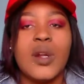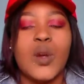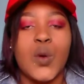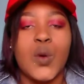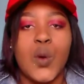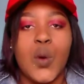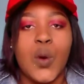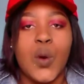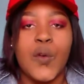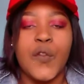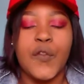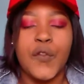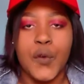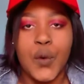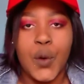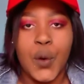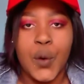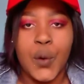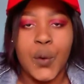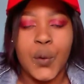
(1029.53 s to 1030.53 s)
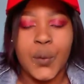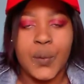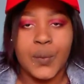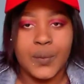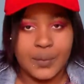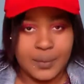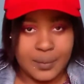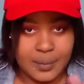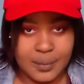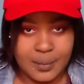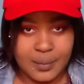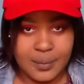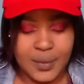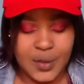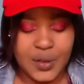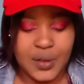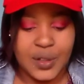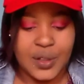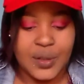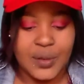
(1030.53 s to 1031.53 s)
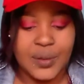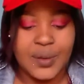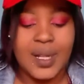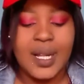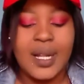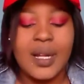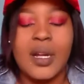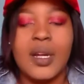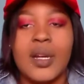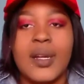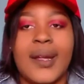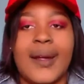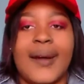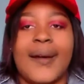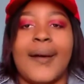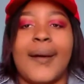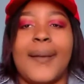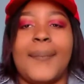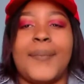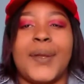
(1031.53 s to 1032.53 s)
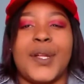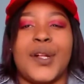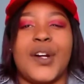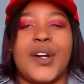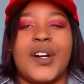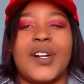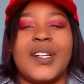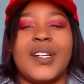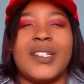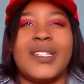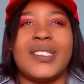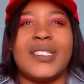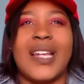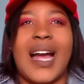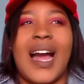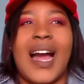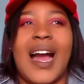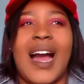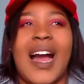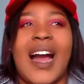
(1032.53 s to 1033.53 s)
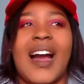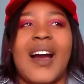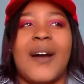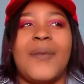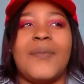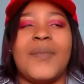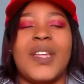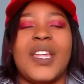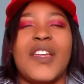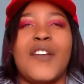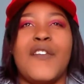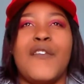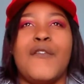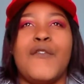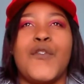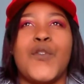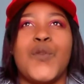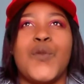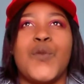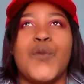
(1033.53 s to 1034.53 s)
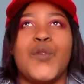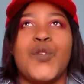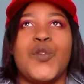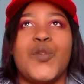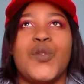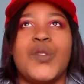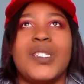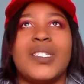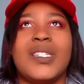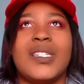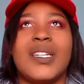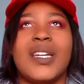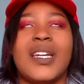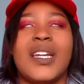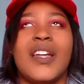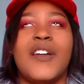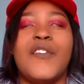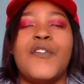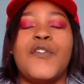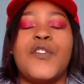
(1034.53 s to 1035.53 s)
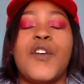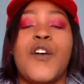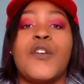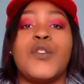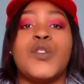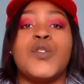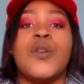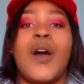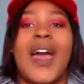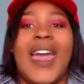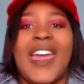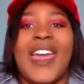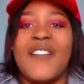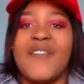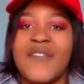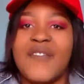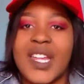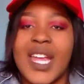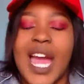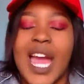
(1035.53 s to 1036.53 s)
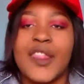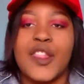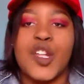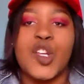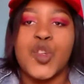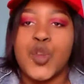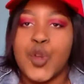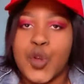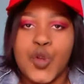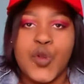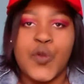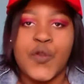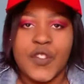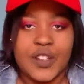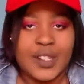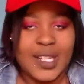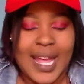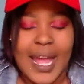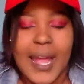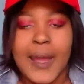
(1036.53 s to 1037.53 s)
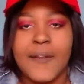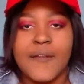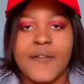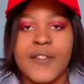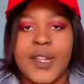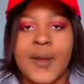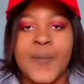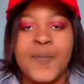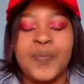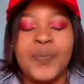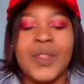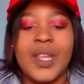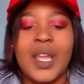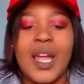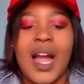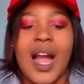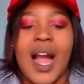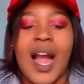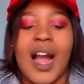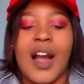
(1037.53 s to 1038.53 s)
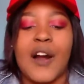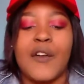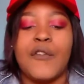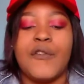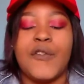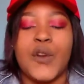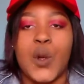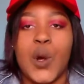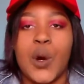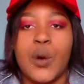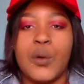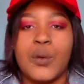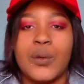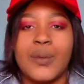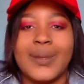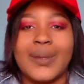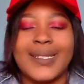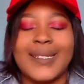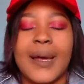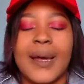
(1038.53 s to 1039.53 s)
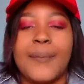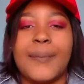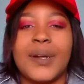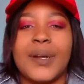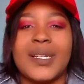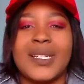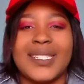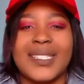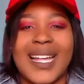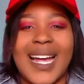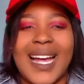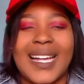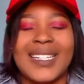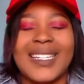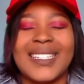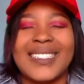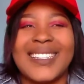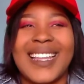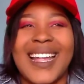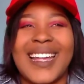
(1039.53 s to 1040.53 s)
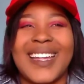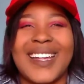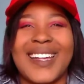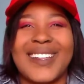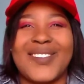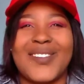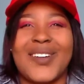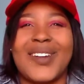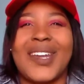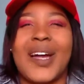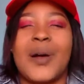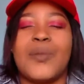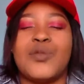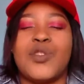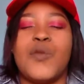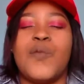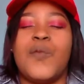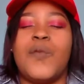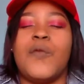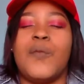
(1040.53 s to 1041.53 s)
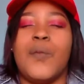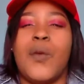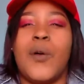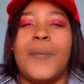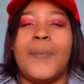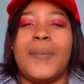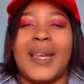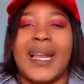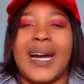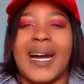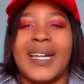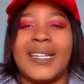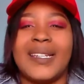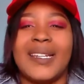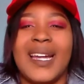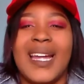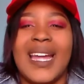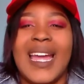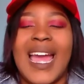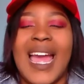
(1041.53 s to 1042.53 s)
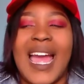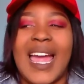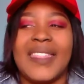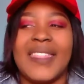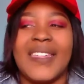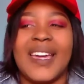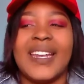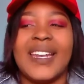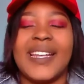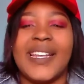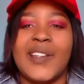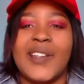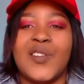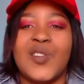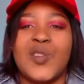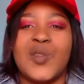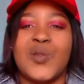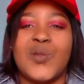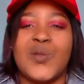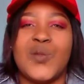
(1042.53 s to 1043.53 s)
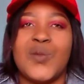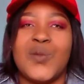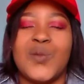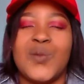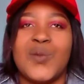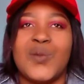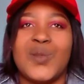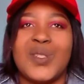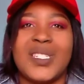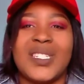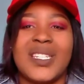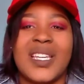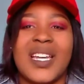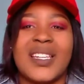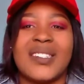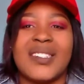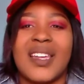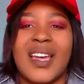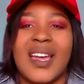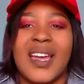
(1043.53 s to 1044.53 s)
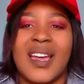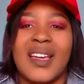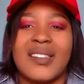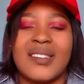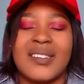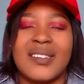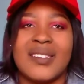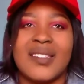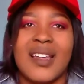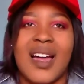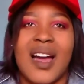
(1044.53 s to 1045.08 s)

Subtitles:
low flow, you know, because if you're heavy and then you use heavy flow tampon size, it's like it's gonna absorb more blood, and that leads to TSS,